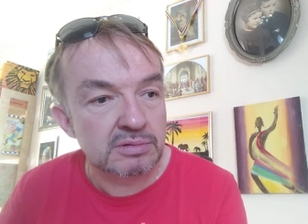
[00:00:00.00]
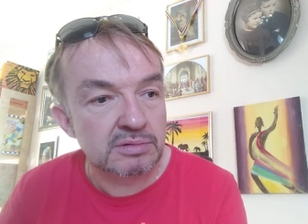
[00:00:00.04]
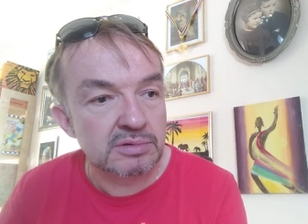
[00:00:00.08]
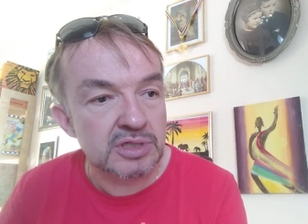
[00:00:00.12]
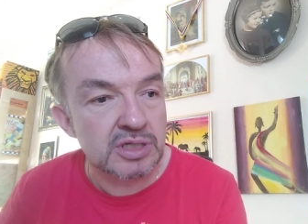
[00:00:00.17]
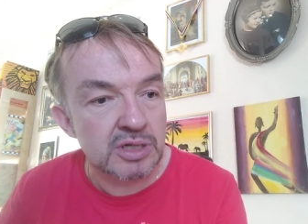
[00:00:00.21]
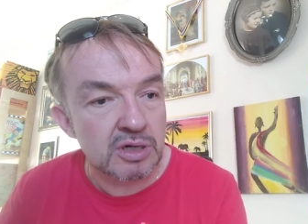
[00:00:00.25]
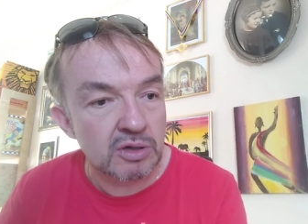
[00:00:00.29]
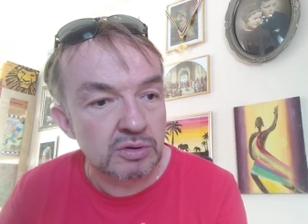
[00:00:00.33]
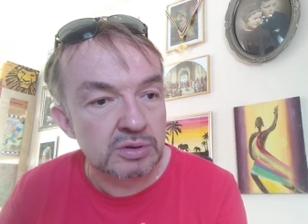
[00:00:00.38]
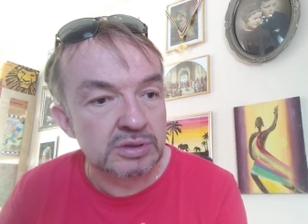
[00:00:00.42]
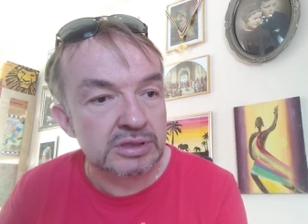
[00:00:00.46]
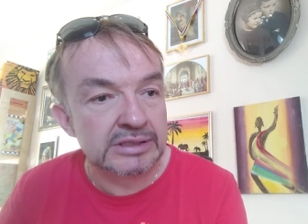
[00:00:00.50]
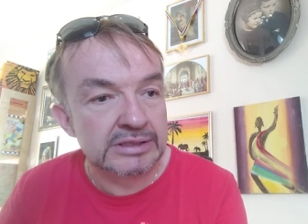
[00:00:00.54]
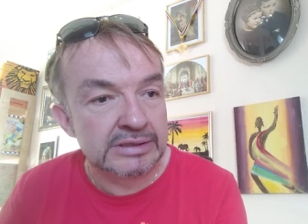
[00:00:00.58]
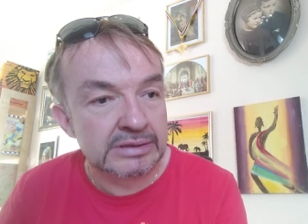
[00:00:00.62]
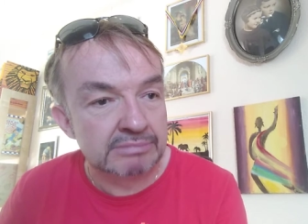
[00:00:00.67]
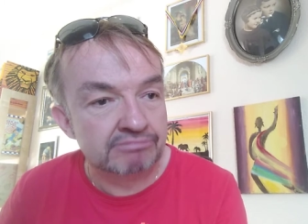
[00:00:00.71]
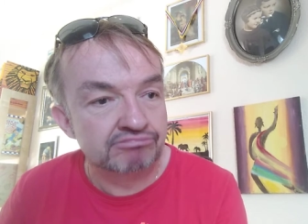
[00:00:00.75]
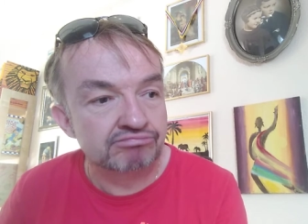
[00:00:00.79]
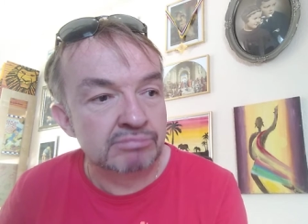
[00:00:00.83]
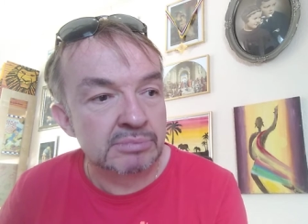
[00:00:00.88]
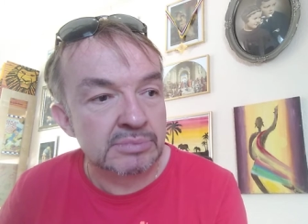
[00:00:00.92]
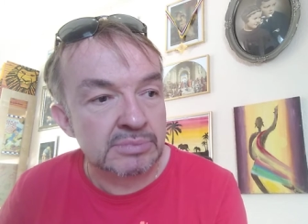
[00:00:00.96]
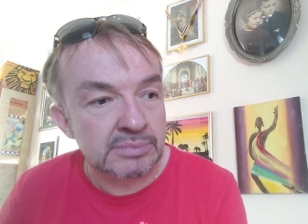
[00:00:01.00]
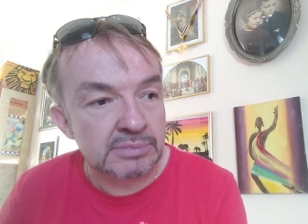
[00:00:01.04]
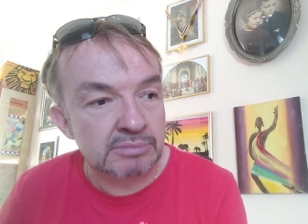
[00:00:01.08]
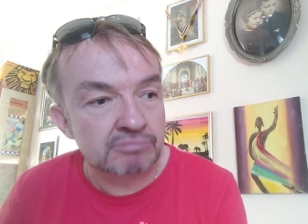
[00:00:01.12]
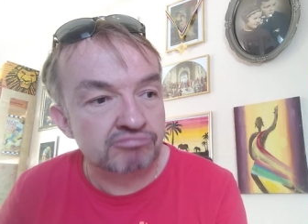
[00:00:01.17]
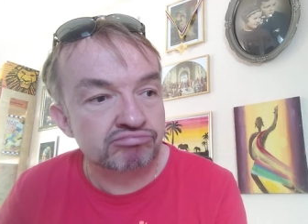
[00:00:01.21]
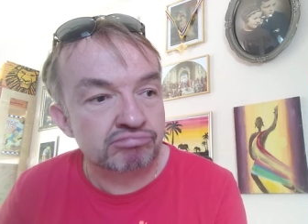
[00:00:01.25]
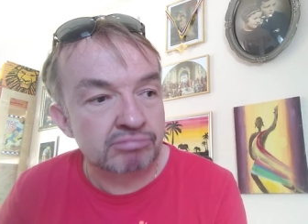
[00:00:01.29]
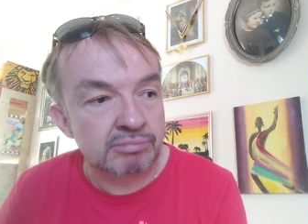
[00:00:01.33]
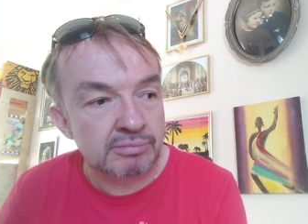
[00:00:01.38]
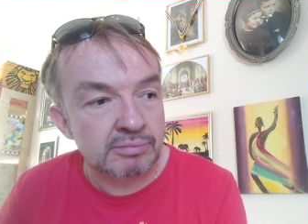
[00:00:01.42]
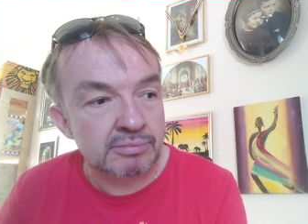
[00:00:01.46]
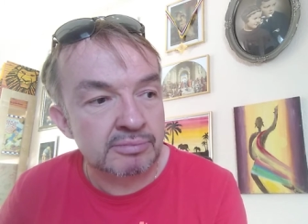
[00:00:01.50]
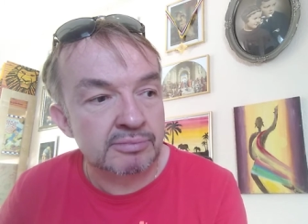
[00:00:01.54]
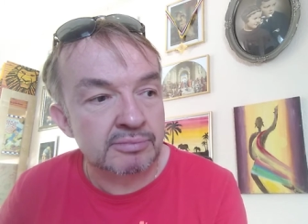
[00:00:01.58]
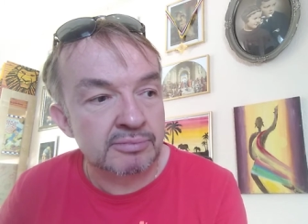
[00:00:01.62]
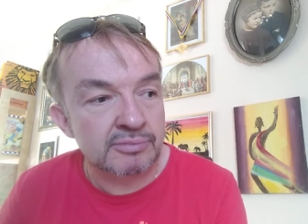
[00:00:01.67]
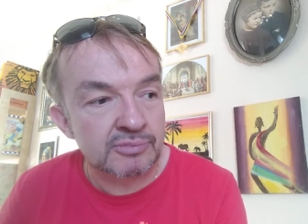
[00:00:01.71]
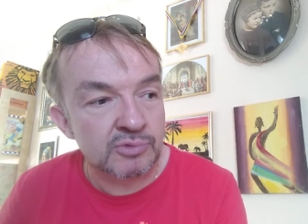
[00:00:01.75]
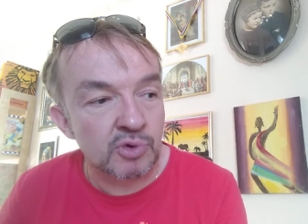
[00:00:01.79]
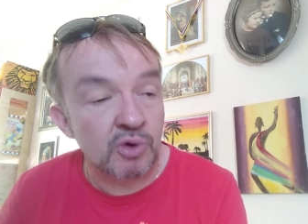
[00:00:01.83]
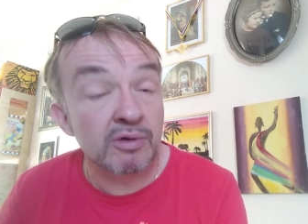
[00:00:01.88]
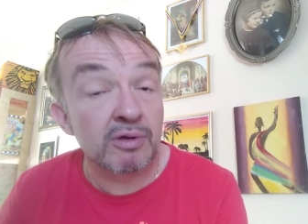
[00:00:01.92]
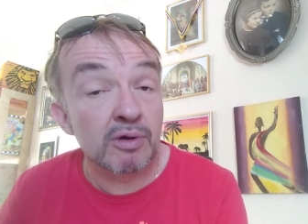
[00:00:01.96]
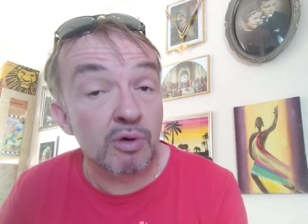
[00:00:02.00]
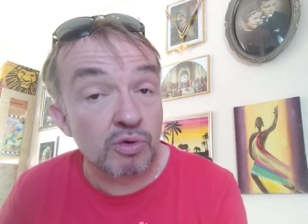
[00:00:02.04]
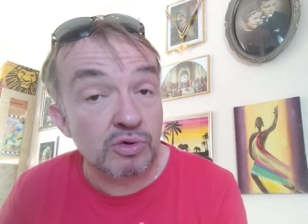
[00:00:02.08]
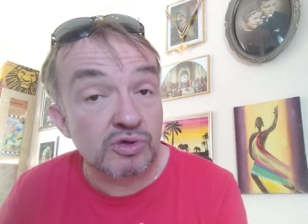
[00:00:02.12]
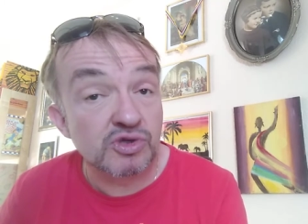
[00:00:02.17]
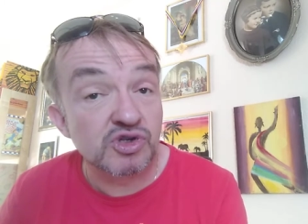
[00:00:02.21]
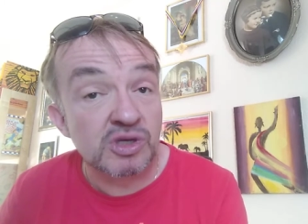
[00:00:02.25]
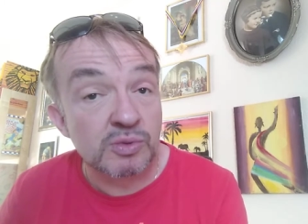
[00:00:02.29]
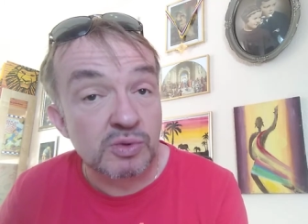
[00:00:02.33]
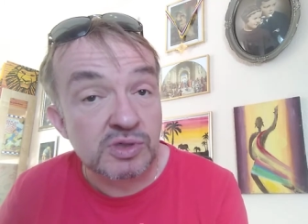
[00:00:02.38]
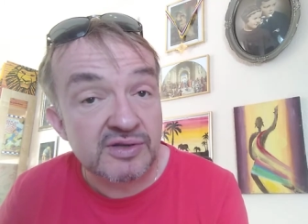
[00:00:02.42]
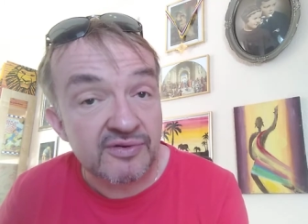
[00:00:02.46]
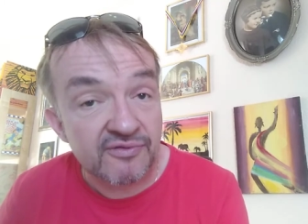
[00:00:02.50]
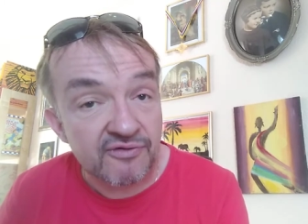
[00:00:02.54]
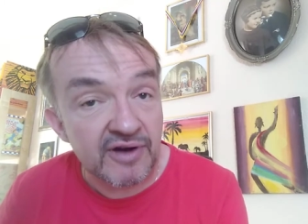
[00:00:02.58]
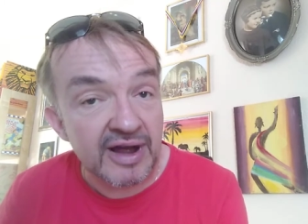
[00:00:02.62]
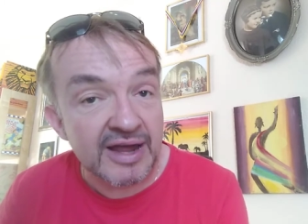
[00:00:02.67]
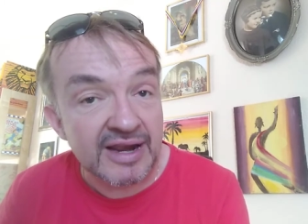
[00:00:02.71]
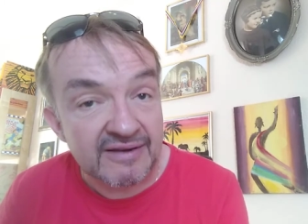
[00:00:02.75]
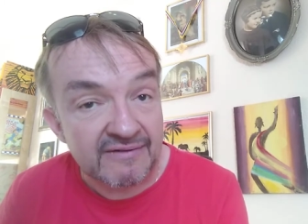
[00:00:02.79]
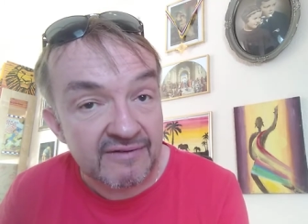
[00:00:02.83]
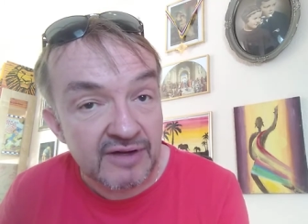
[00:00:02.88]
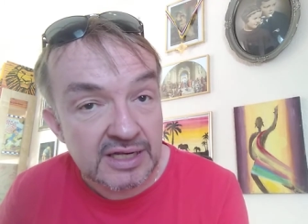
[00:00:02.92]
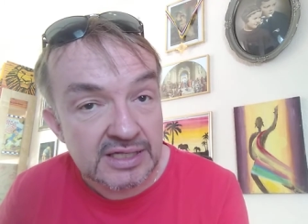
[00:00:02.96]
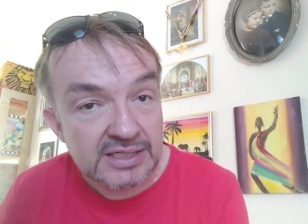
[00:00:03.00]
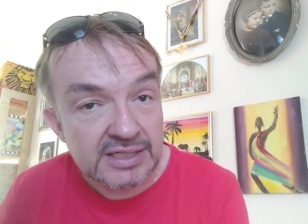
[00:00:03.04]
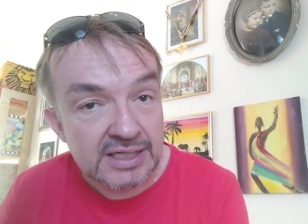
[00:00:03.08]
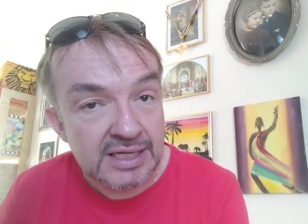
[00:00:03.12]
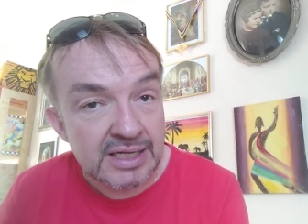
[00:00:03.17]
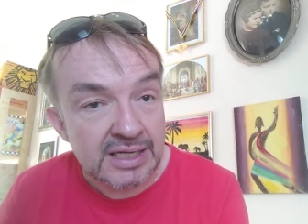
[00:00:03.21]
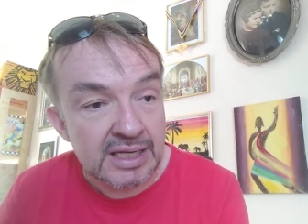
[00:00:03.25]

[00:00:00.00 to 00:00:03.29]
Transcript: you know, or, or she was afraid of it.